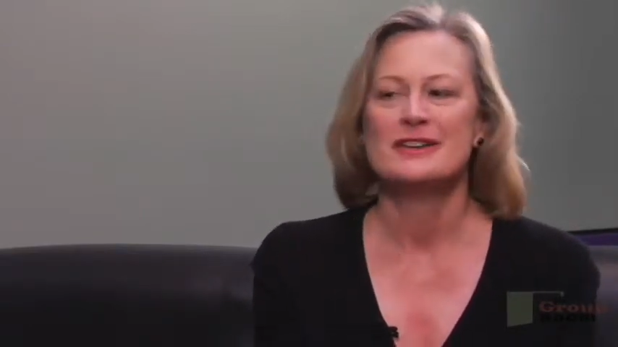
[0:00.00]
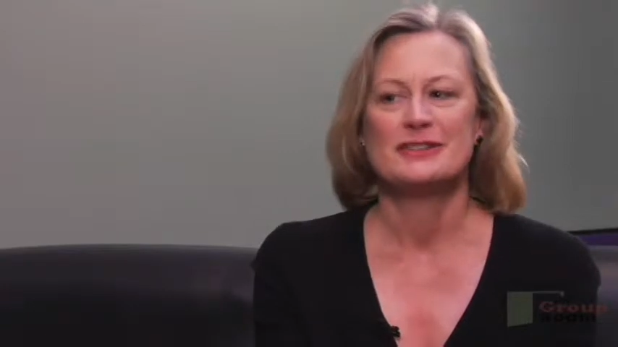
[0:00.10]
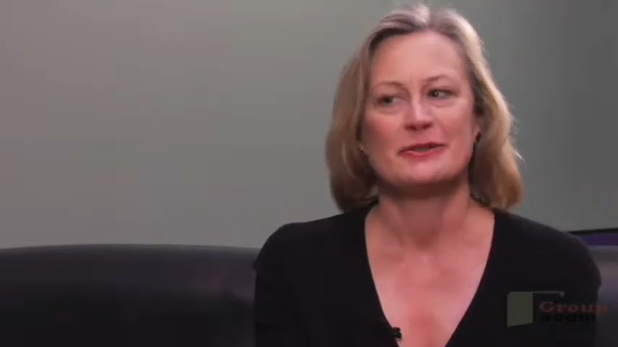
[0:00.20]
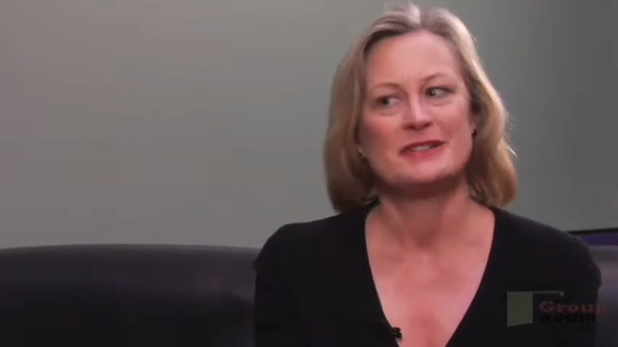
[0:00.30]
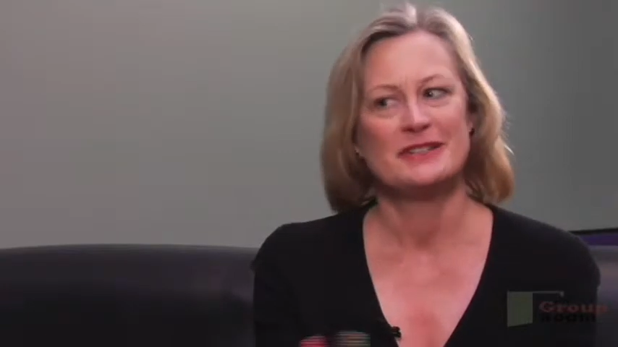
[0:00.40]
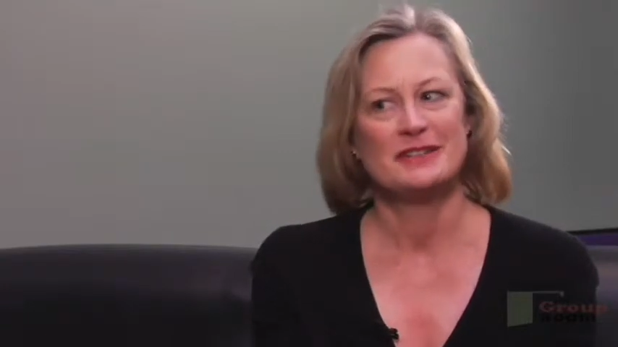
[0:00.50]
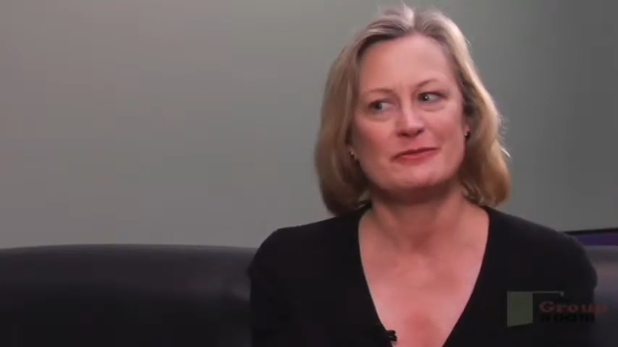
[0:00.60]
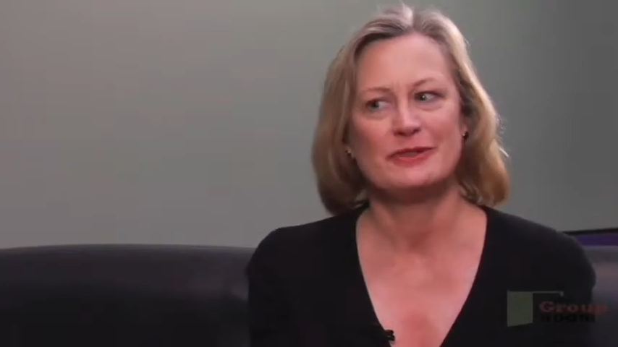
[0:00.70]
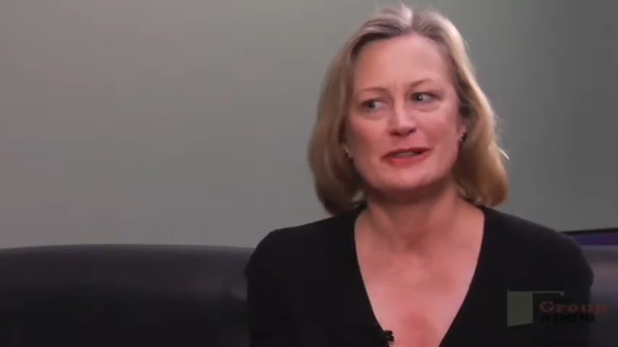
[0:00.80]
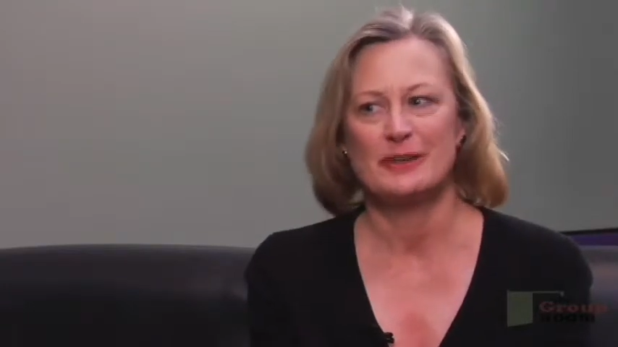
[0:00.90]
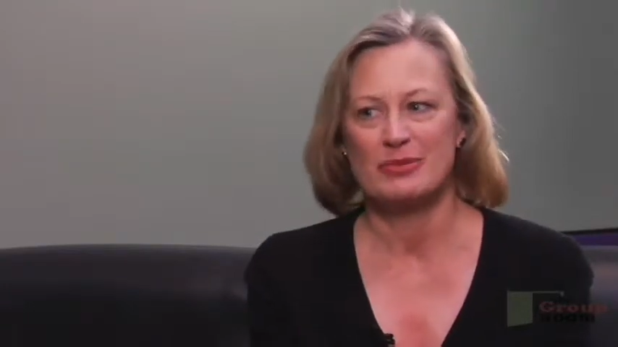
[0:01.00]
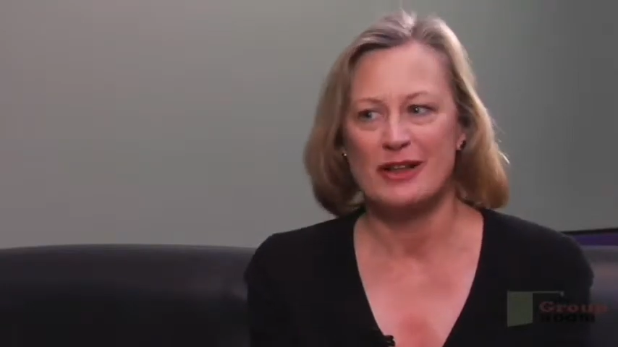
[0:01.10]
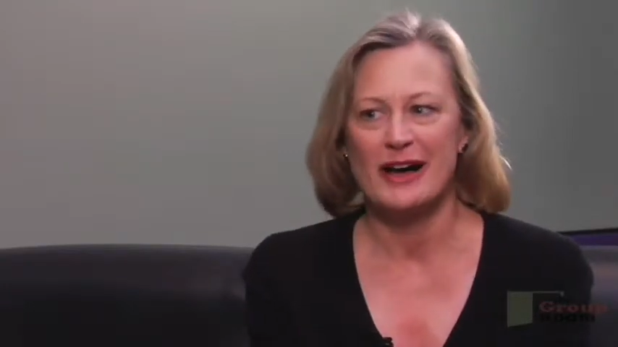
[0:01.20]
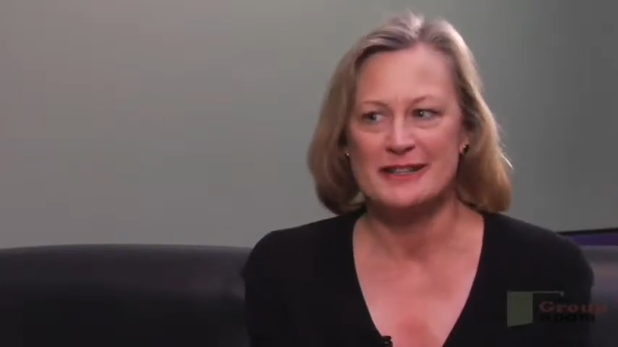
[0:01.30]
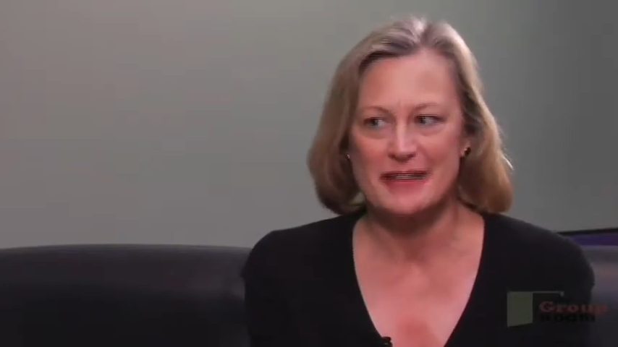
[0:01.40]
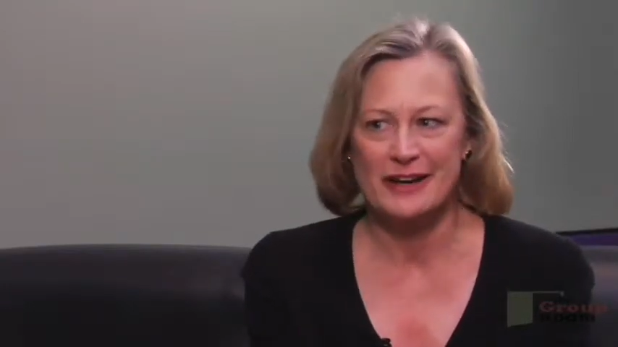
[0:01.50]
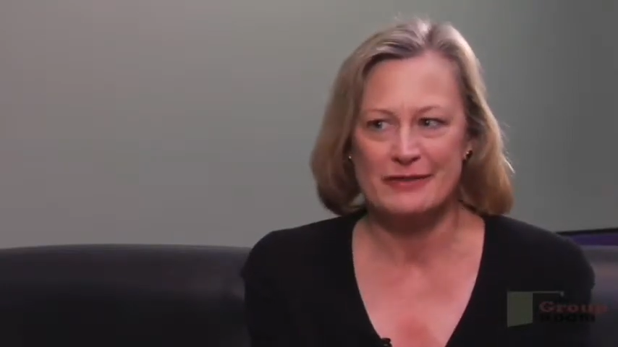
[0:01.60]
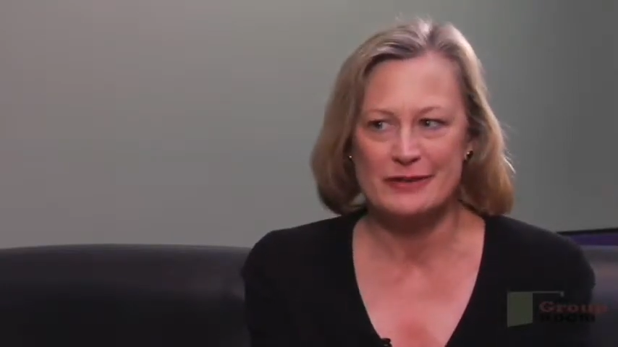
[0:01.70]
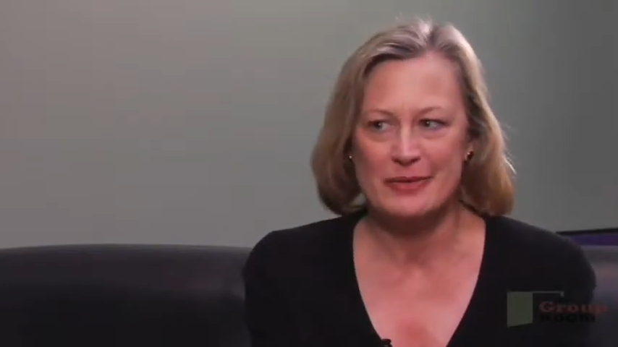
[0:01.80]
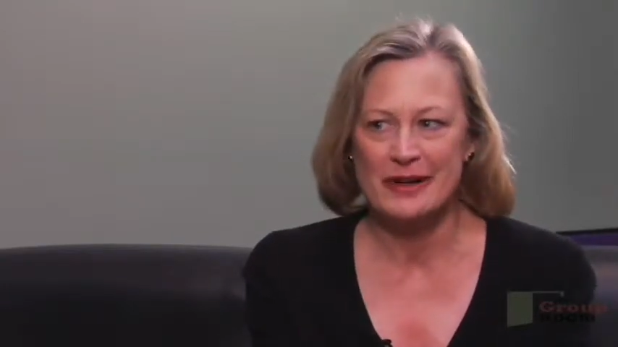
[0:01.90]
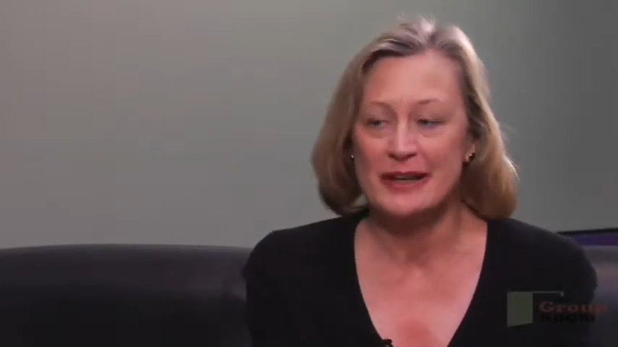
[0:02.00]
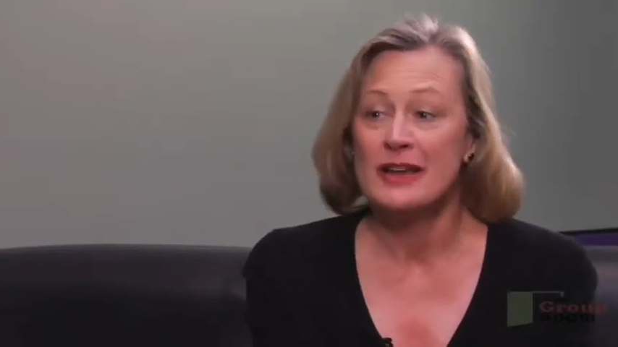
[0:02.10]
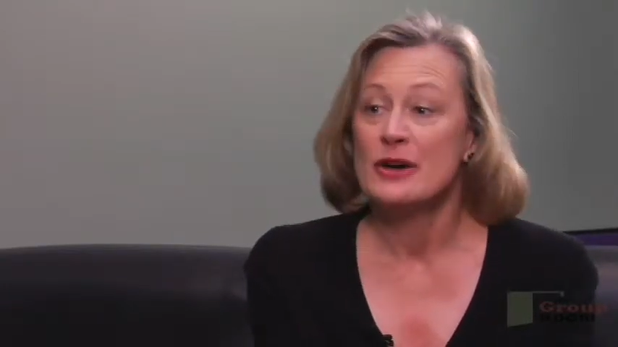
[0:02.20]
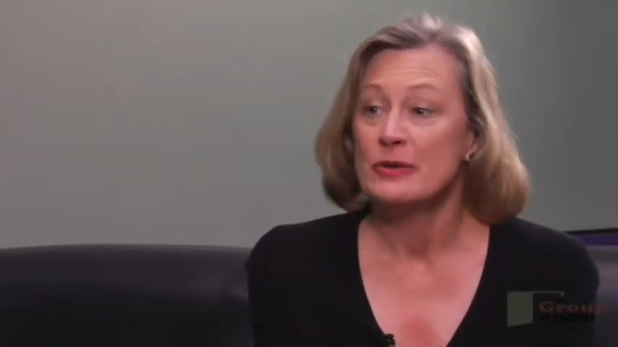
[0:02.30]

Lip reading: so it didn't really apply to everybody.